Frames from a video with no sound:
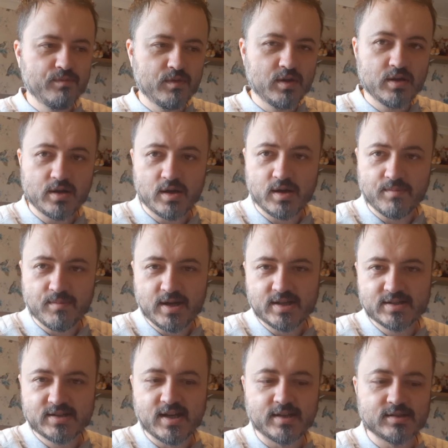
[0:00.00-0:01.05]
it
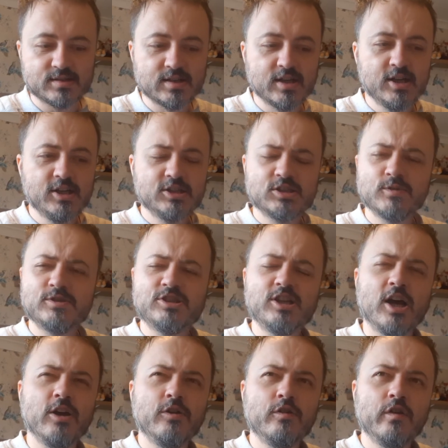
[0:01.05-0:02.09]
makes sense. So a
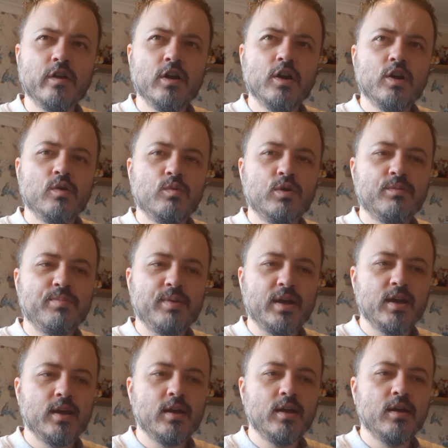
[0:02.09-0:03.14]
zone would
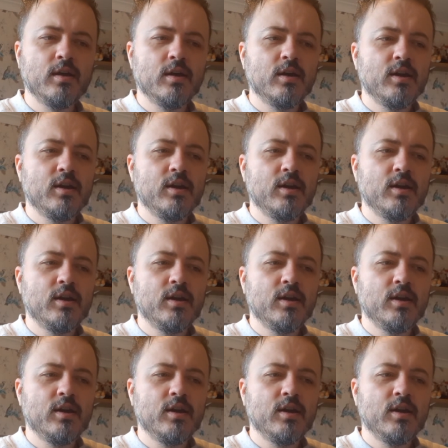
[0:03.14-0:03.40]
be,